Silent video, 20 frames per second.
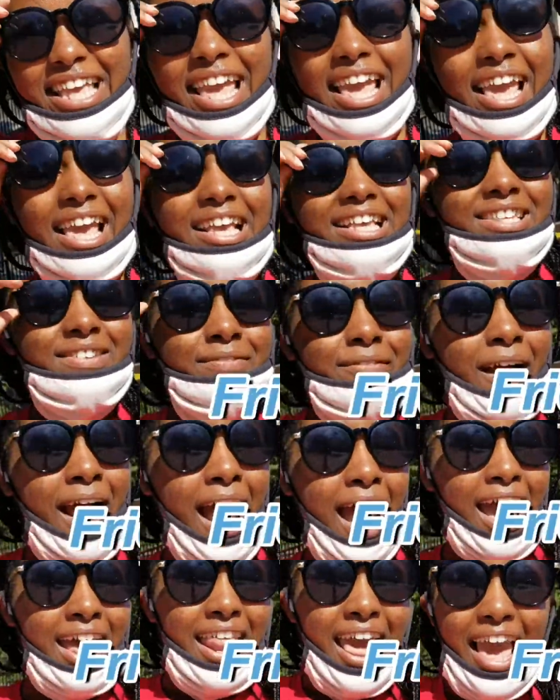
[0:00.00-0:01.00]
It's
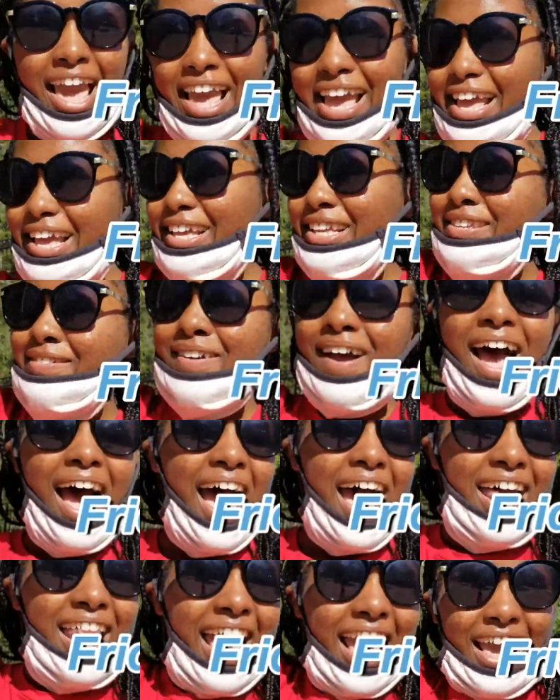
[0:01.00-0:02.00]
Friday. It's
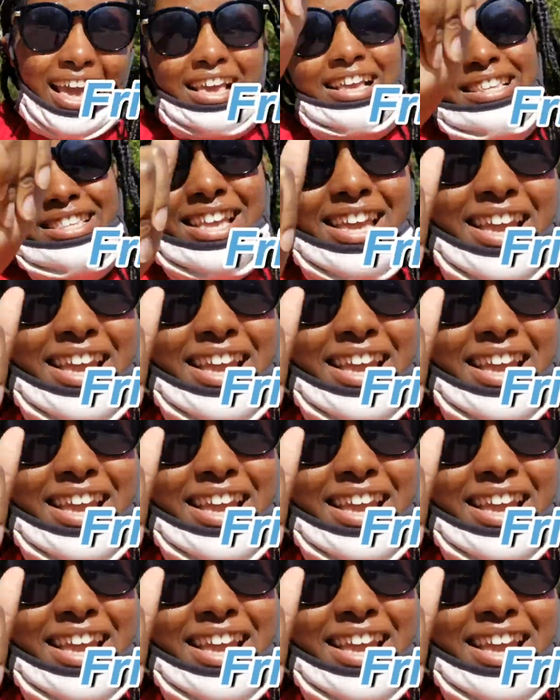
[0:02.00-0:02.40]
Friday. It's the